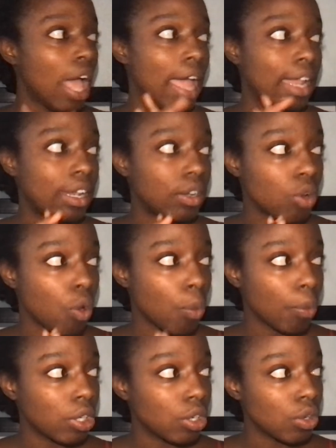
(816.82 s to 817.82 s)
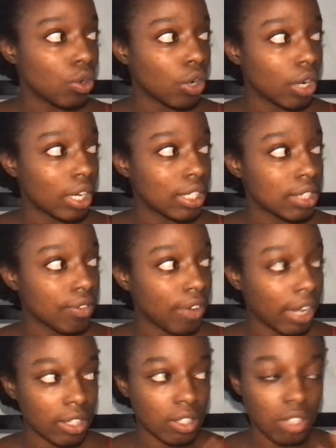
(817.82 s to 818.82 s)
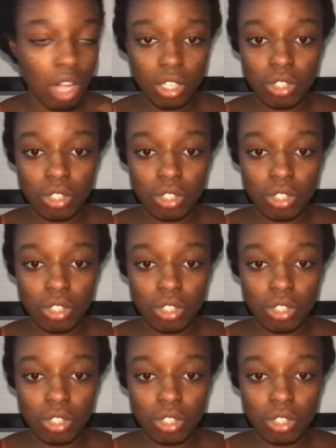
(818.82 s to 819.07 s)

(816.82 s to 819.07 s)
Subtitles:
and open the door and see if I can talk